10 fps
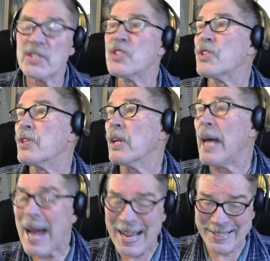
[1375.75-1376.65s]

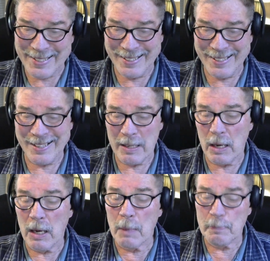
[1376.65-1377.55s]
Slat
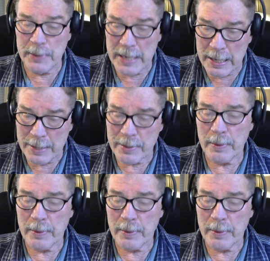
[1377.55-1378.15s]
update.